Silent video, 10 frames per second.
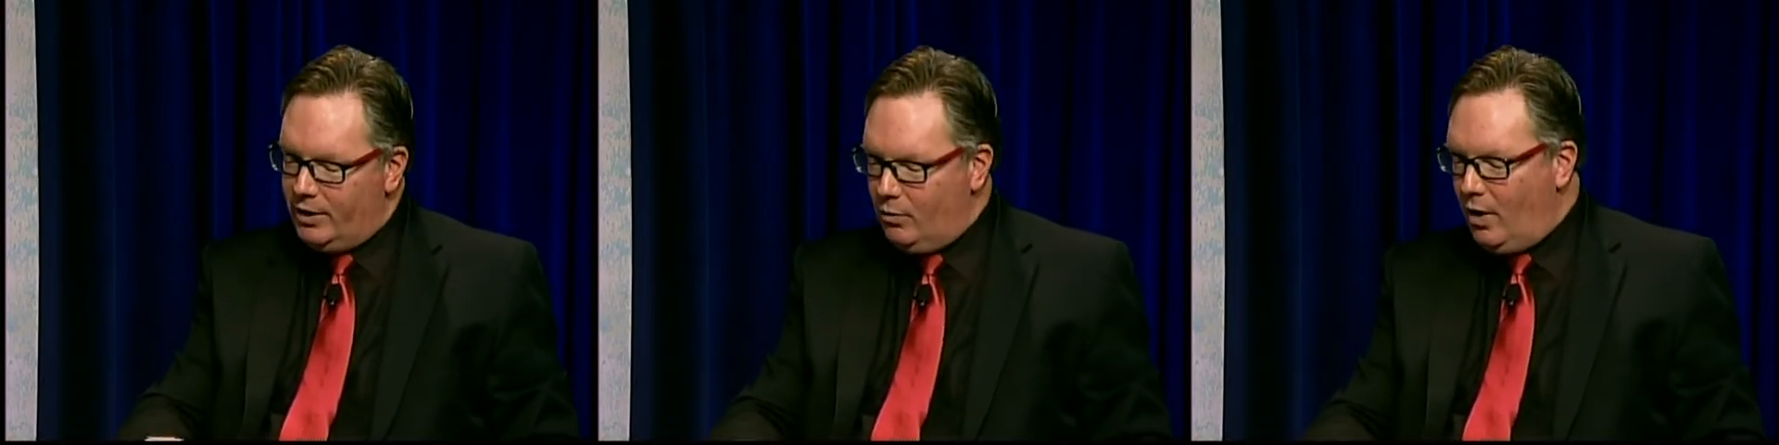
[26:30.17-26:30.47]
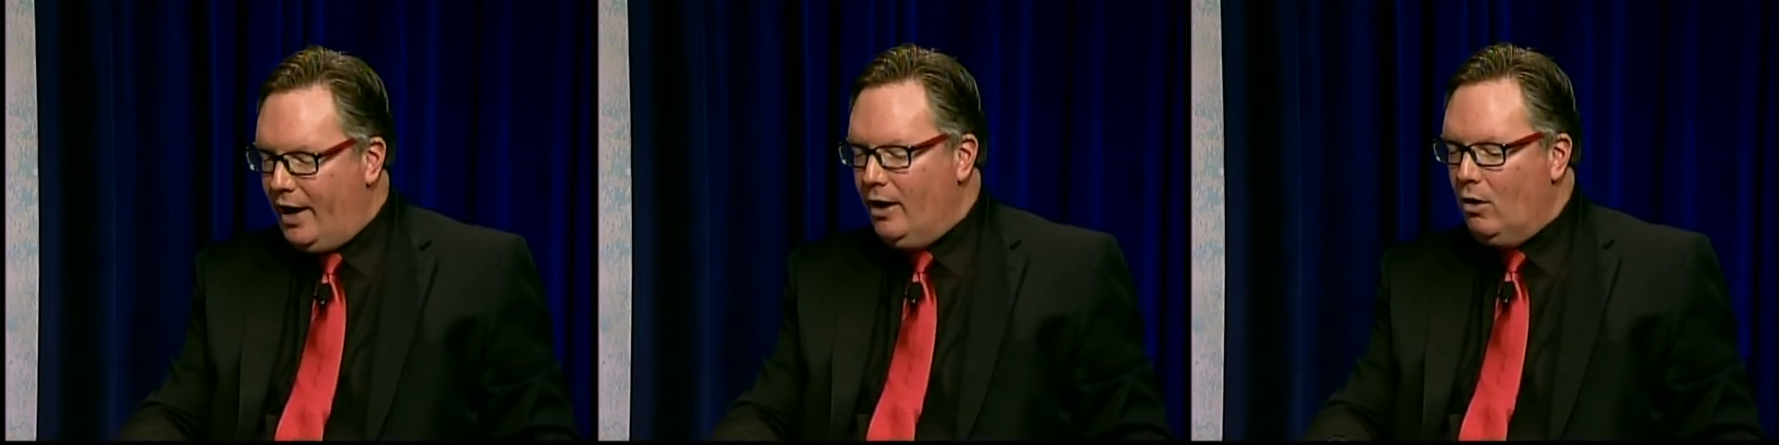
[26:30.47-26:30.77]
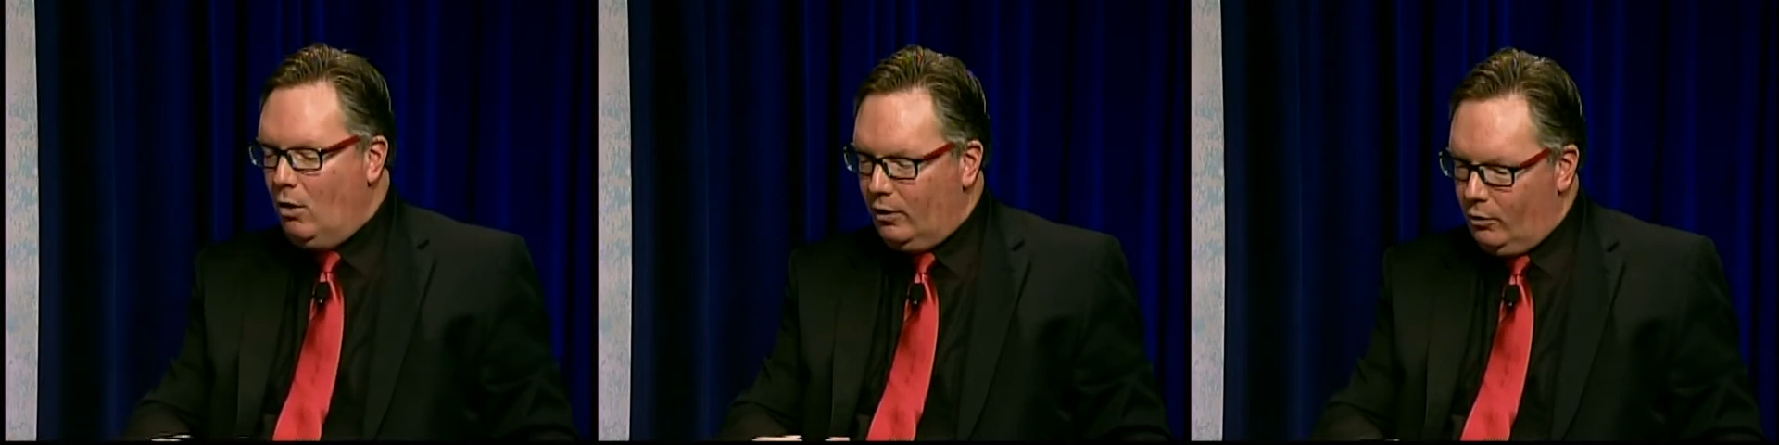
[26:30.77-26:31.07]
Dwyer
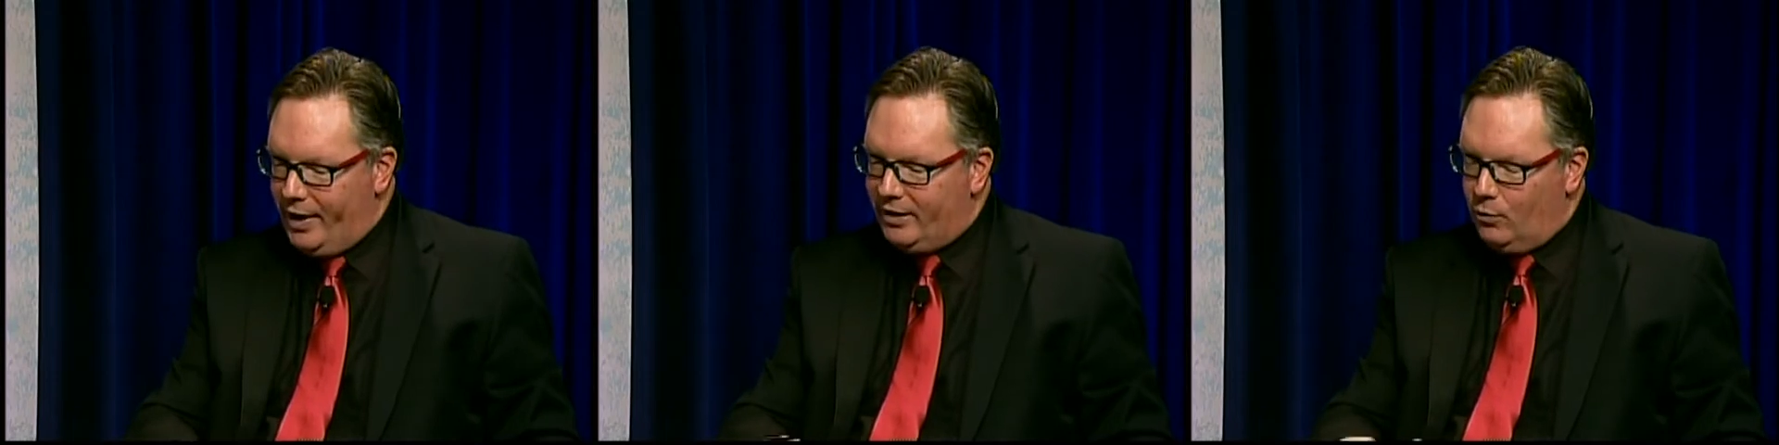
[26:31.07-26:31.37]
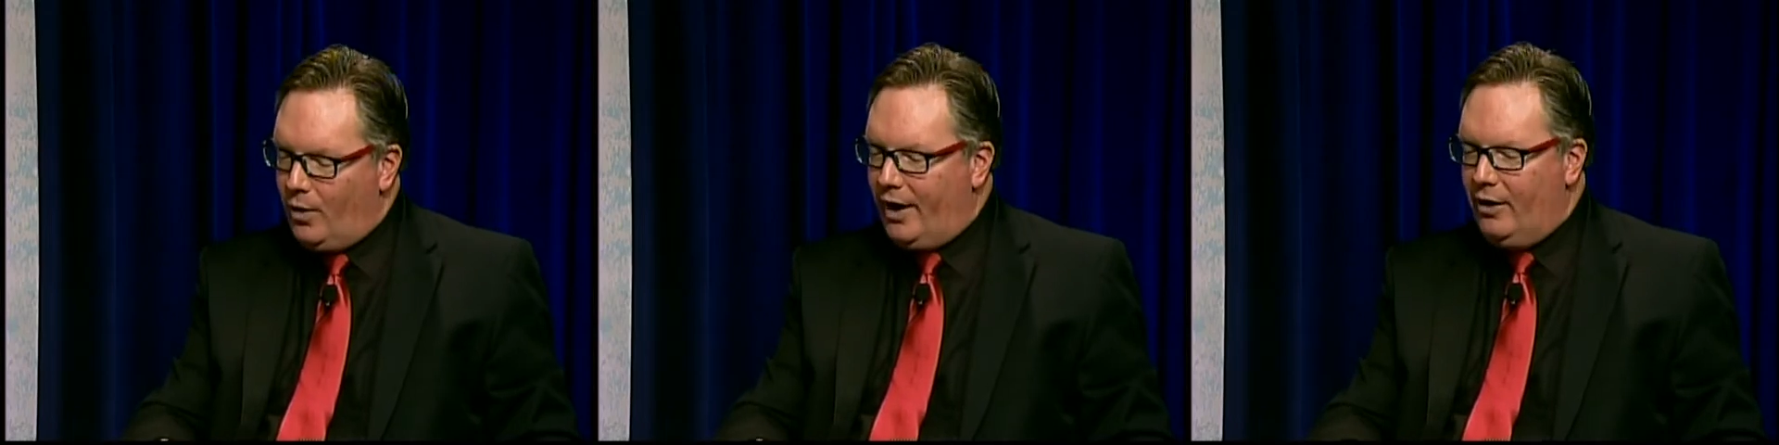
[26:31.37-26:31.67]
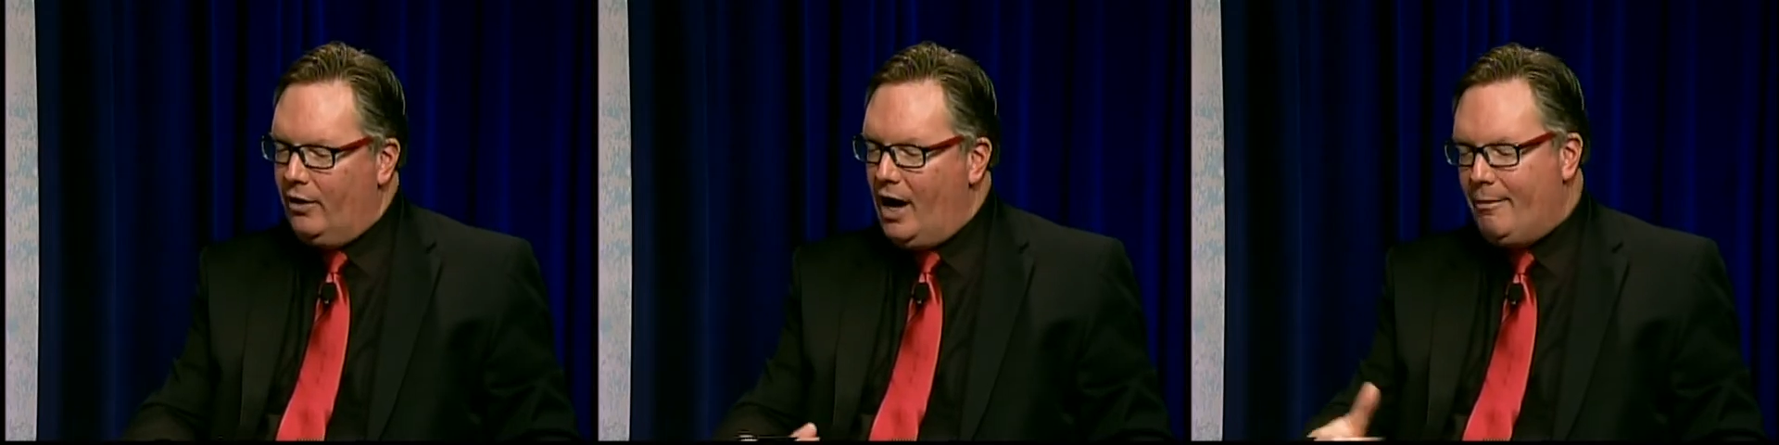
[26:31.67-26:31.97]
or Greg
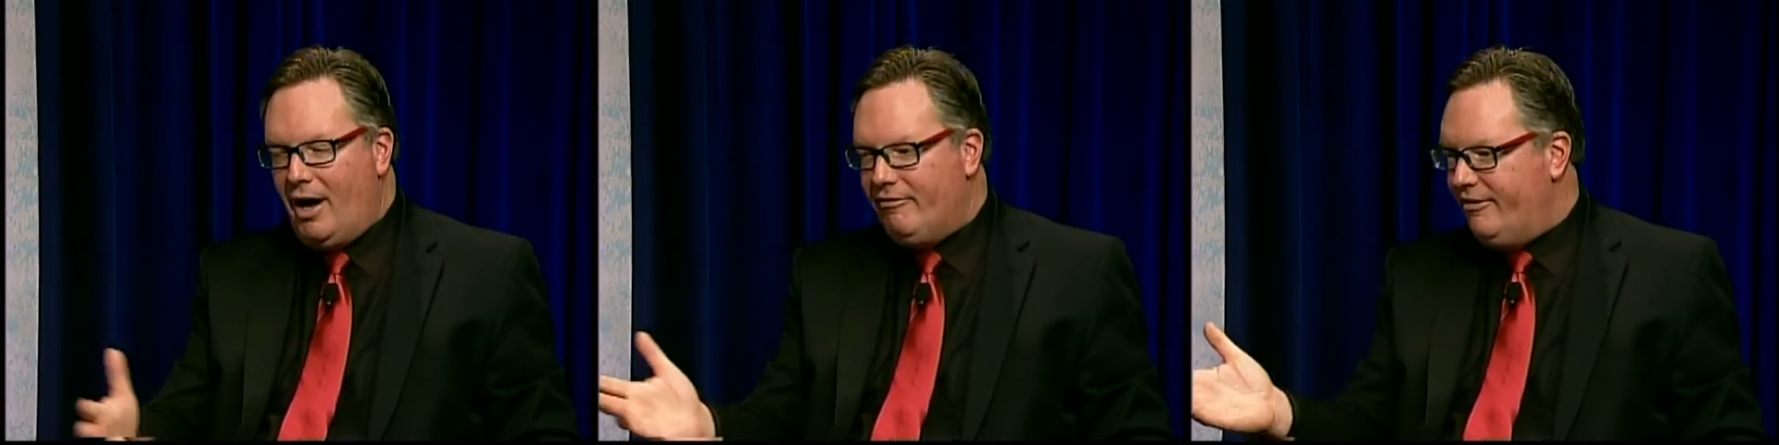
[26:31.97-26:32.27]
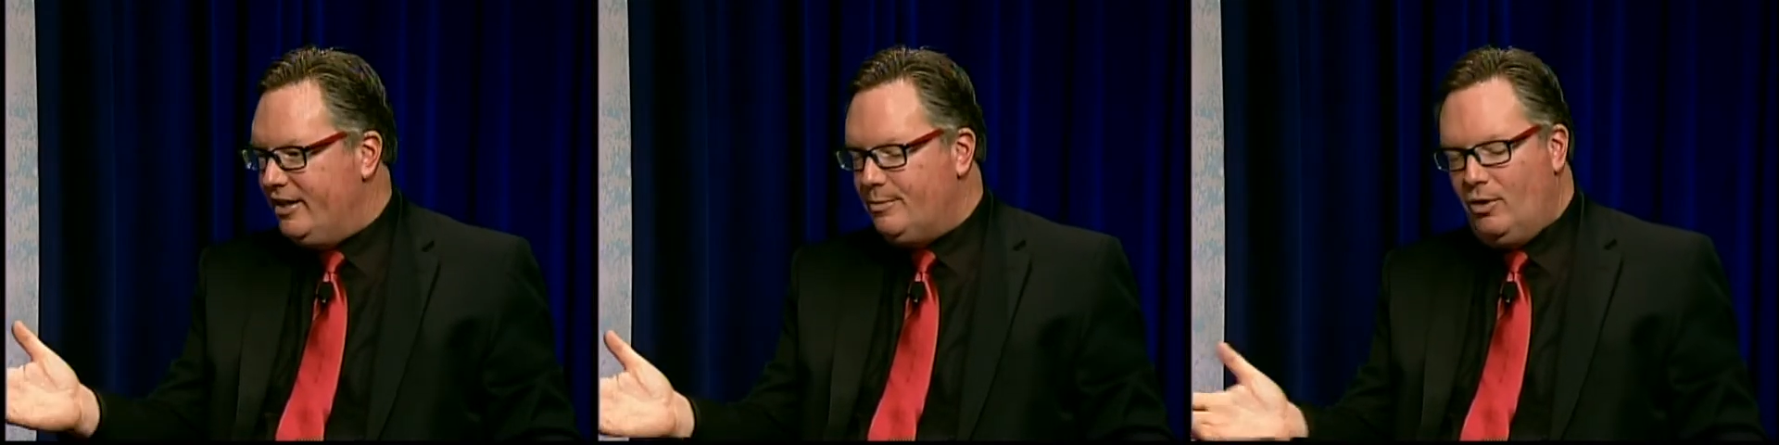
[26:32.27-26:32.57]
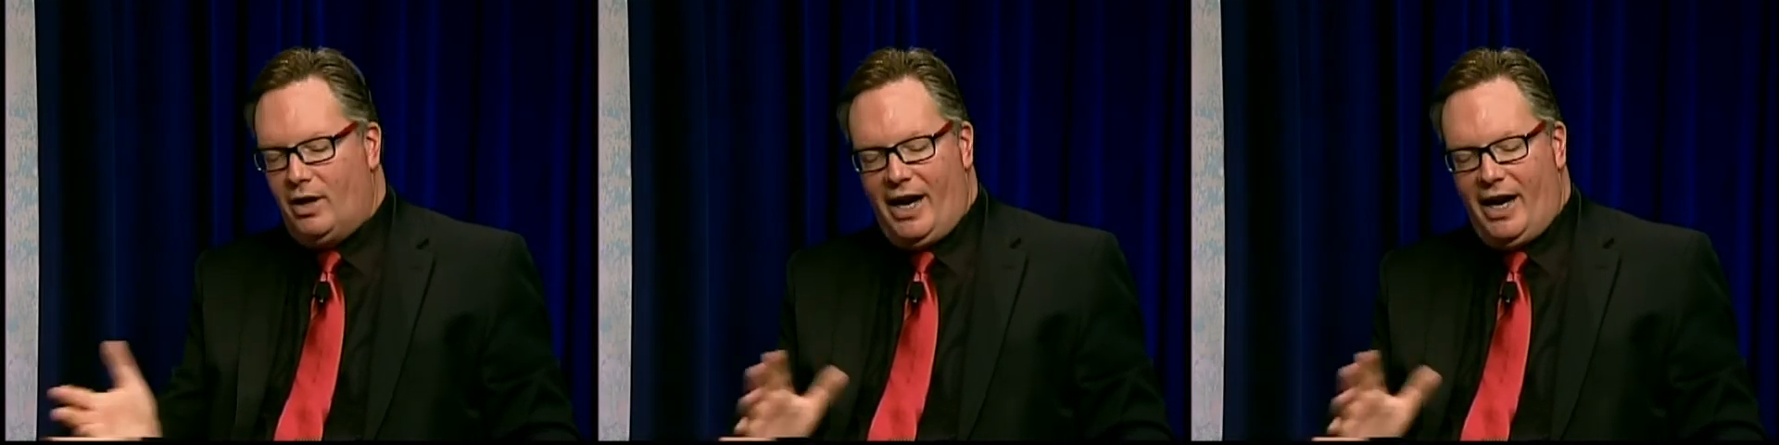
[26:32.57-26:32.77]
Dwyer. I'm on Facebook.